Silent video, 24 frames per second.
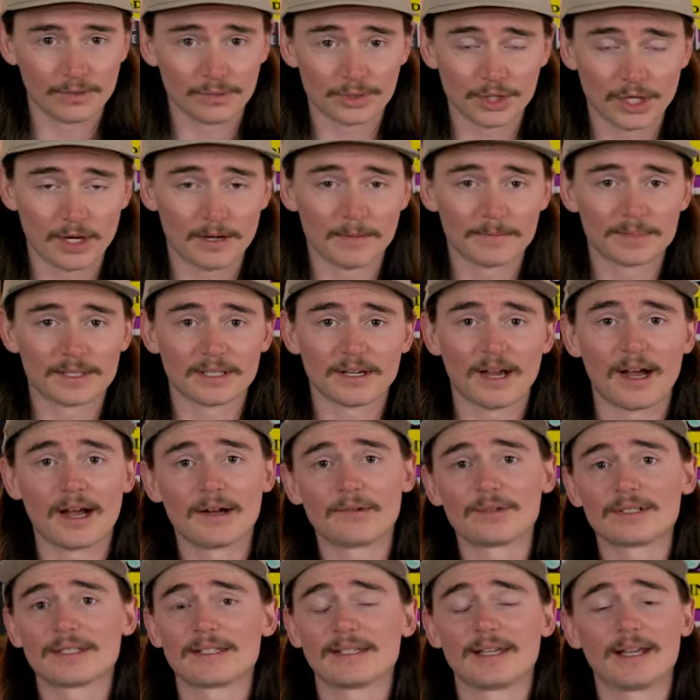jumps. I
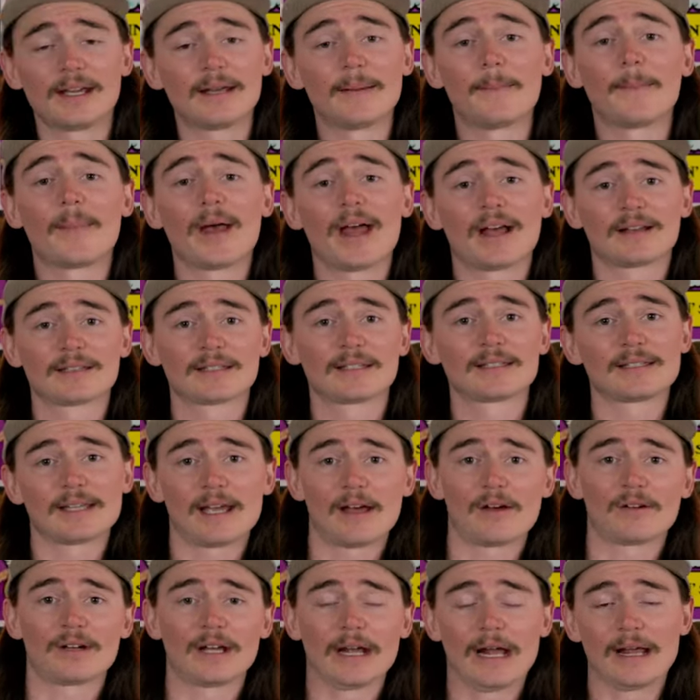would say it maxes
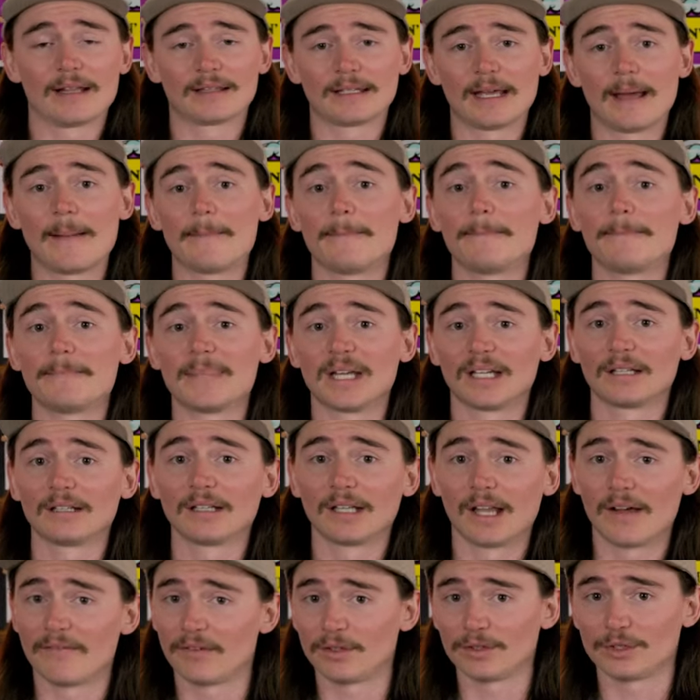out at that
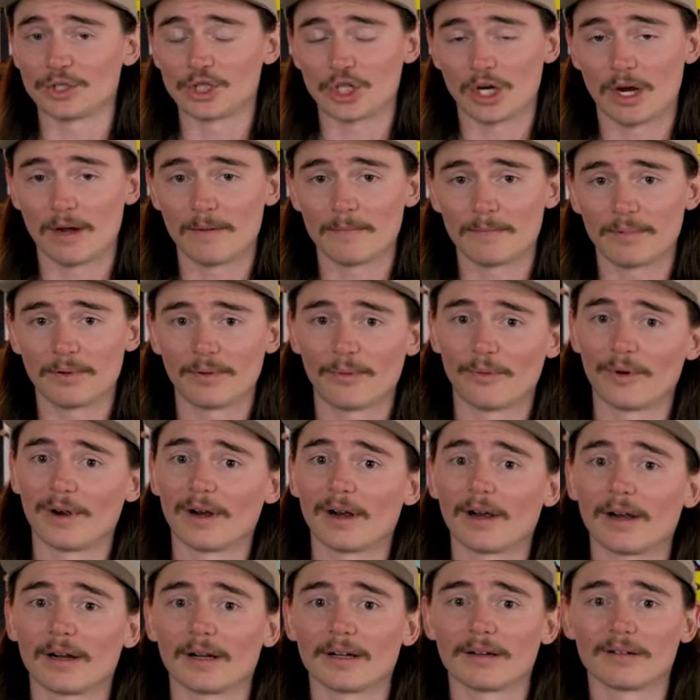mid-level jump
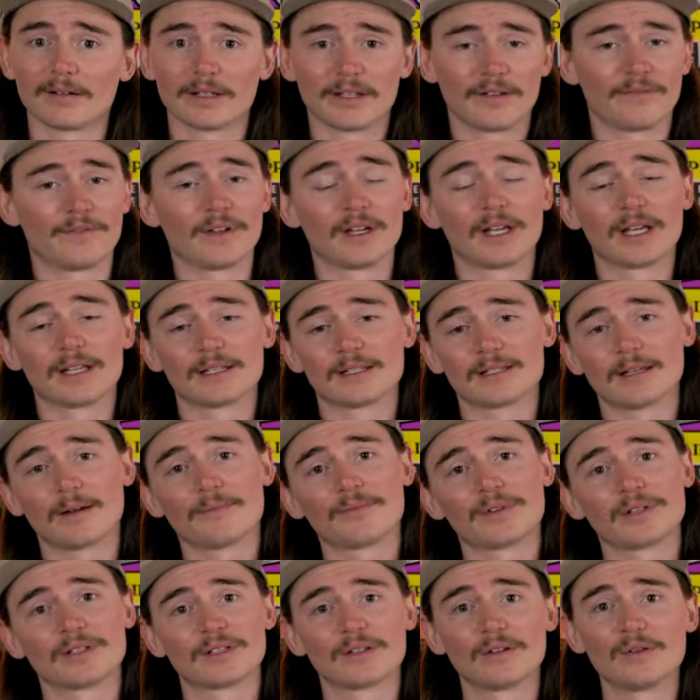where if you get
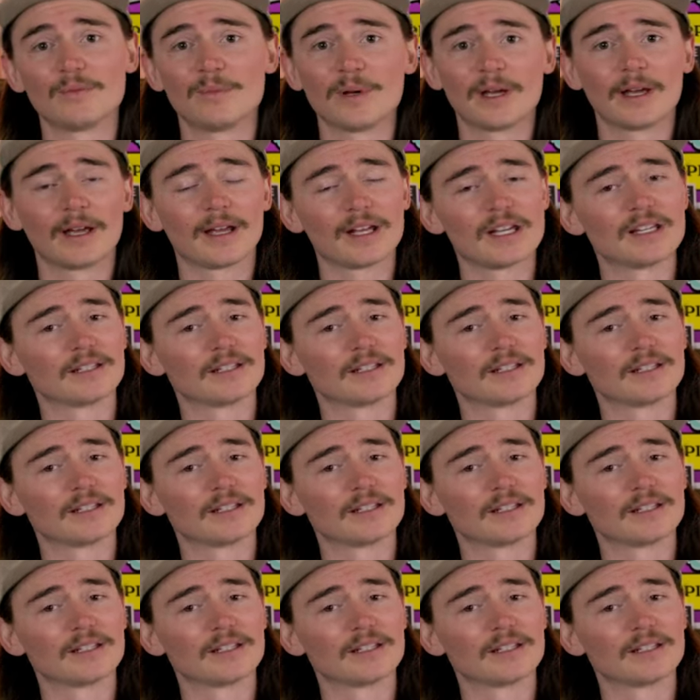something too big,